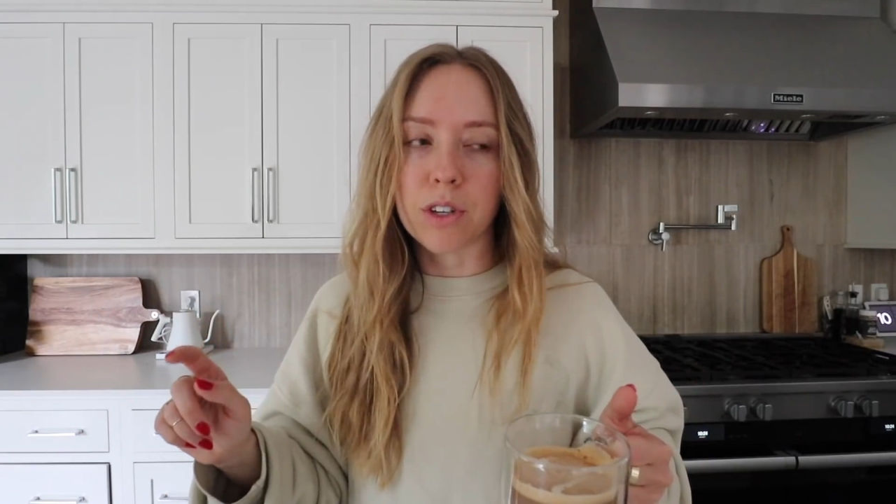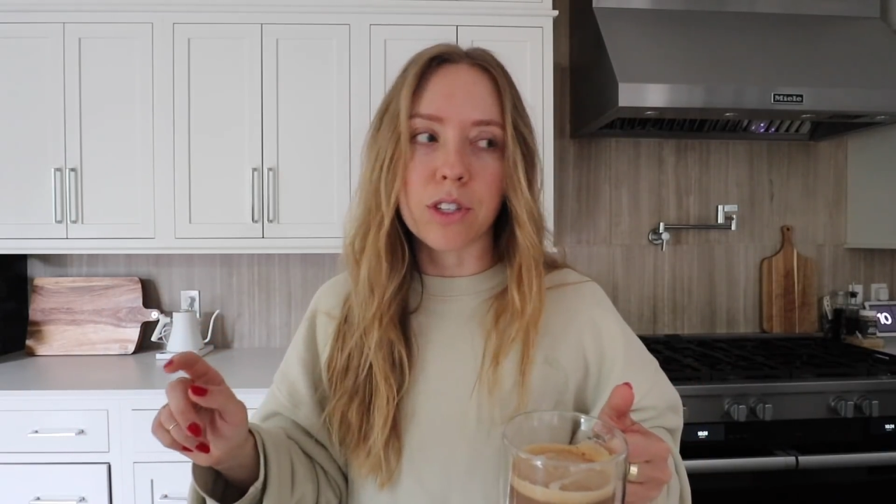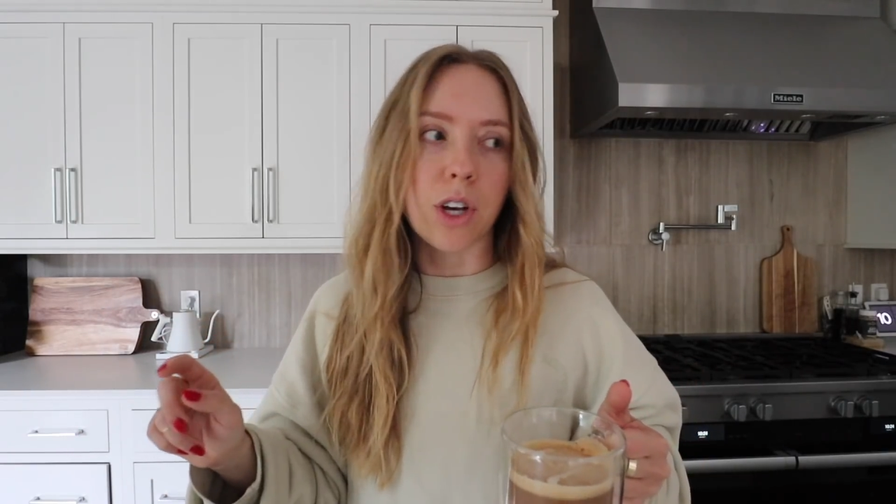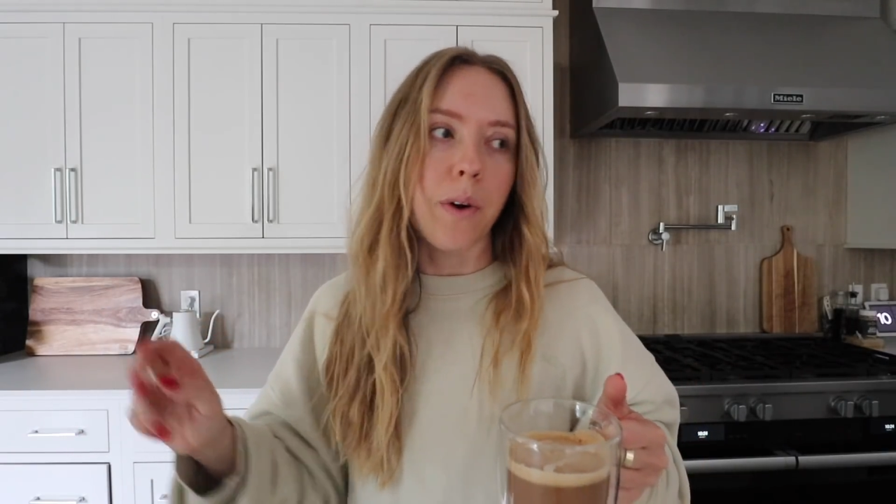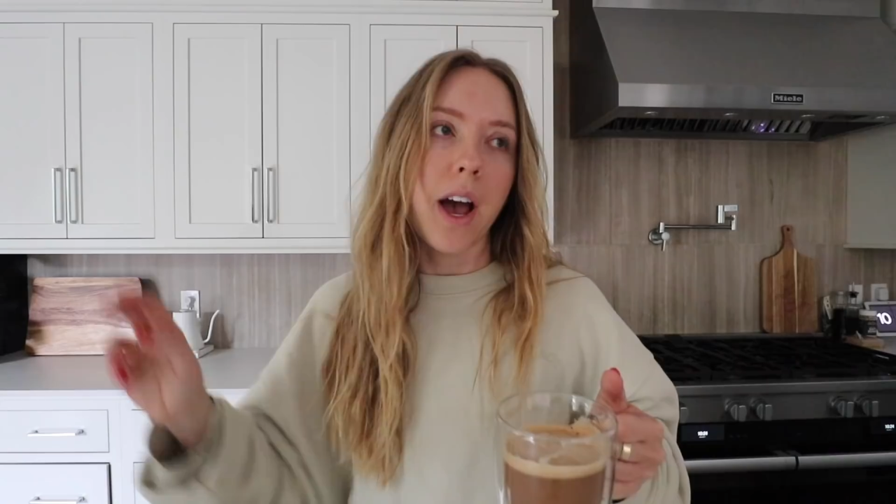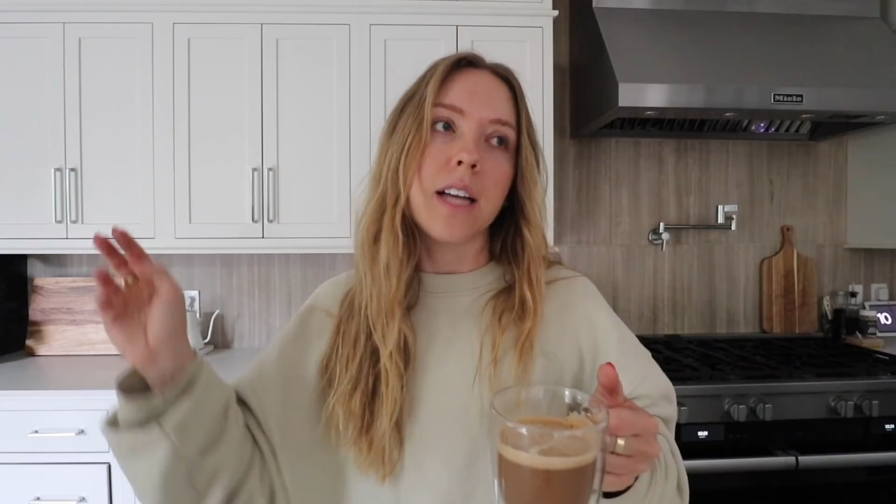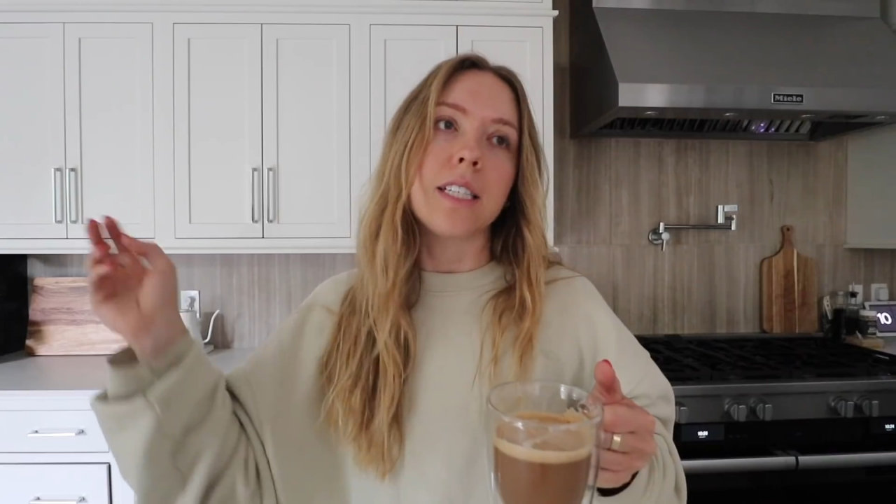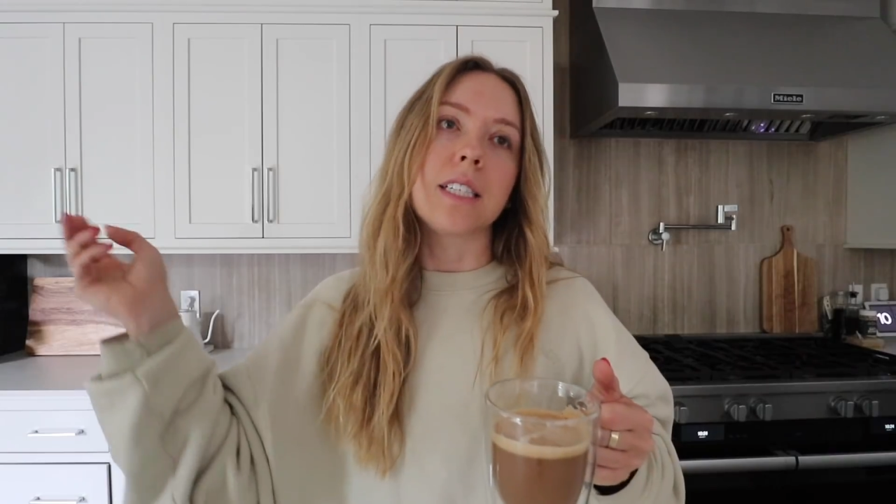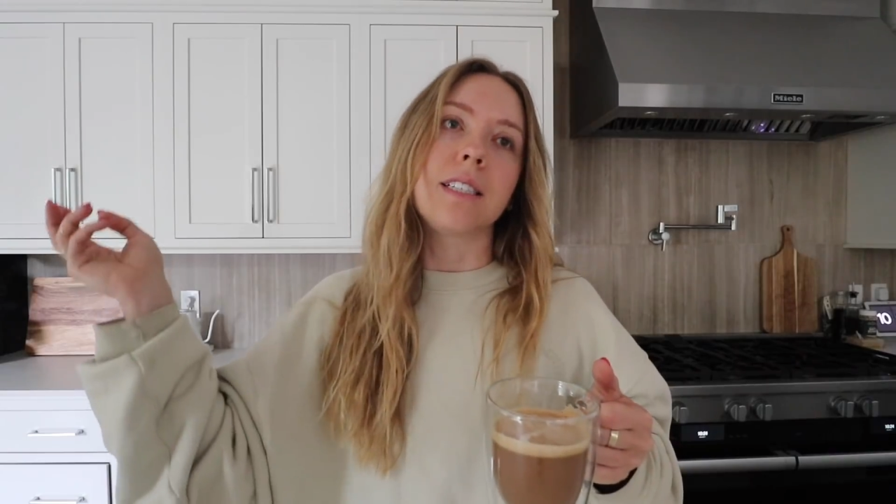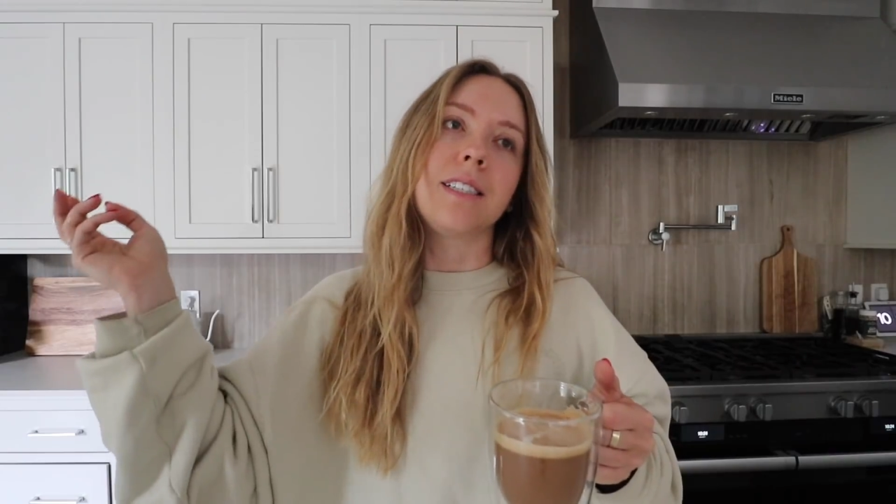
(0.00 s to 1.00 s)
so I had to
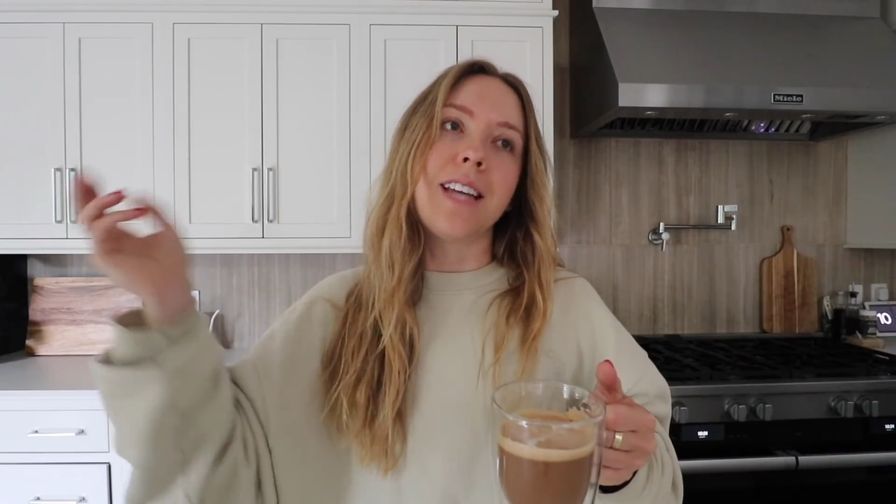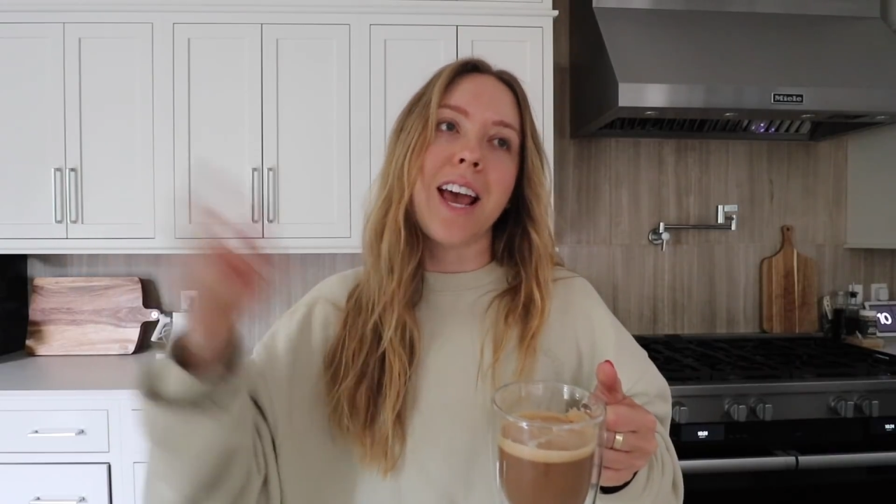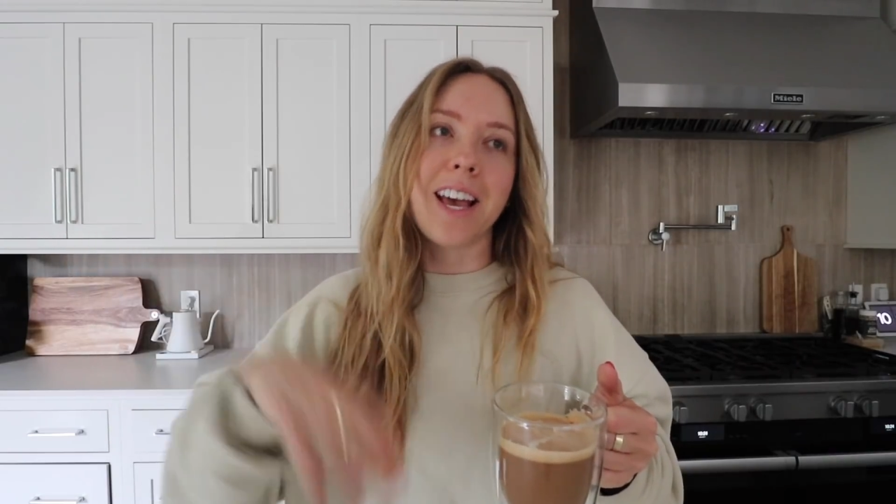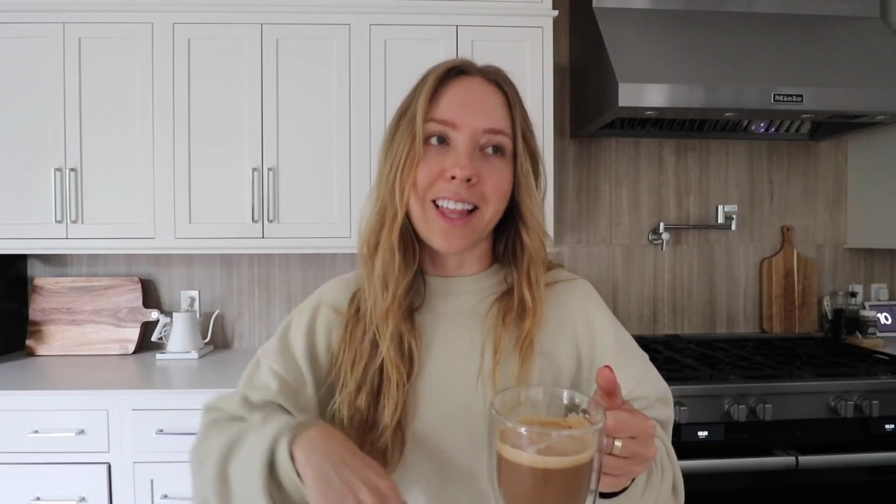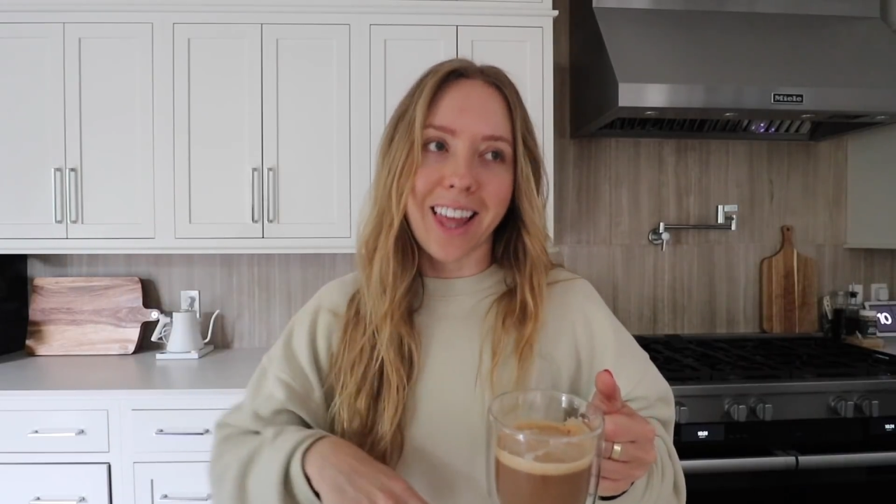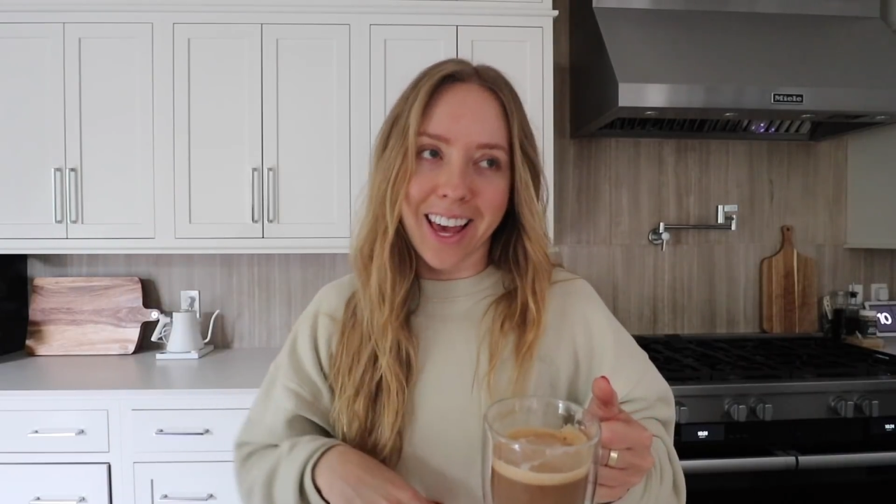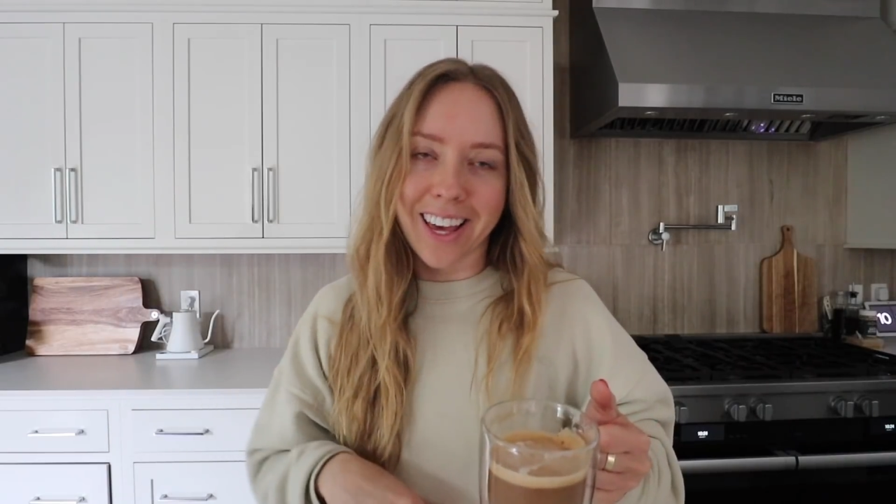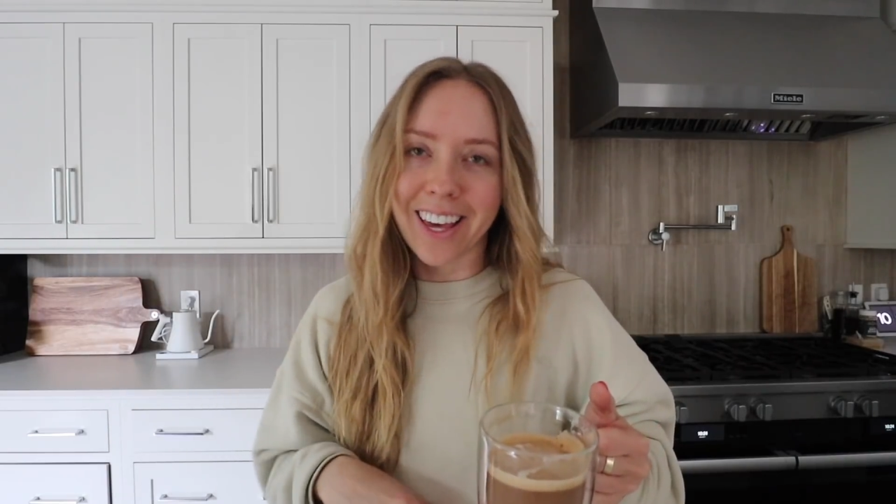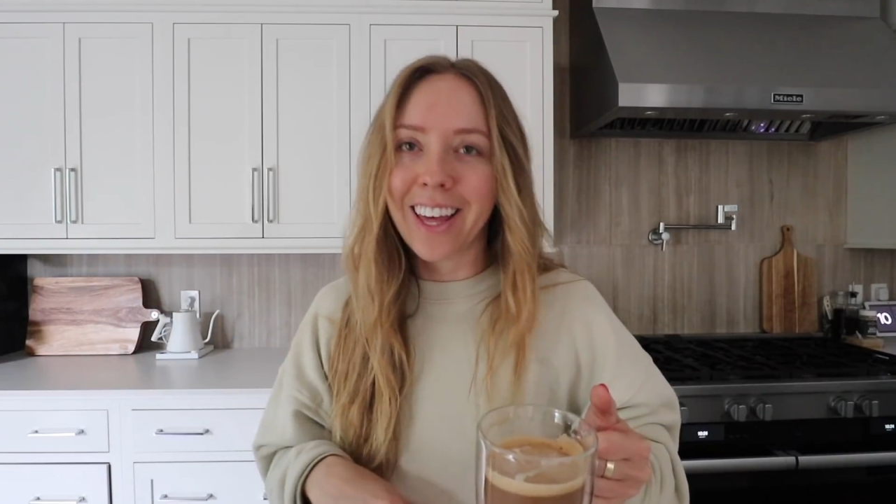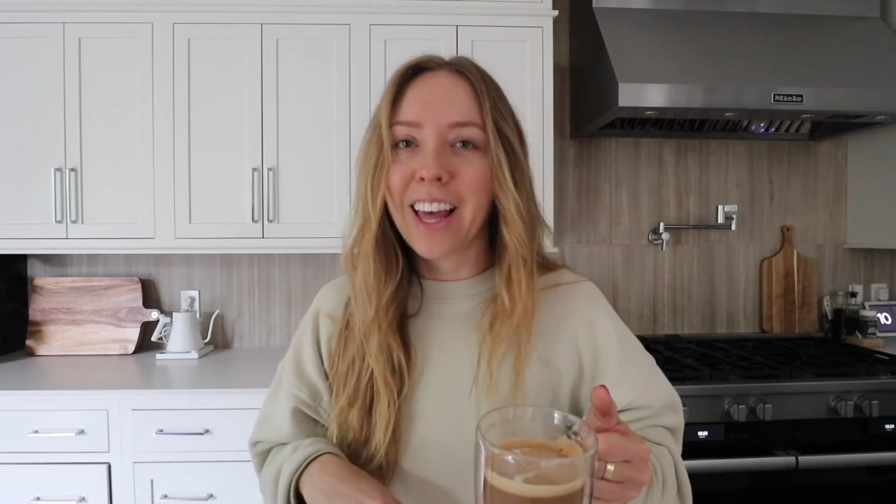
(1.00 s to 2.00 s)
take like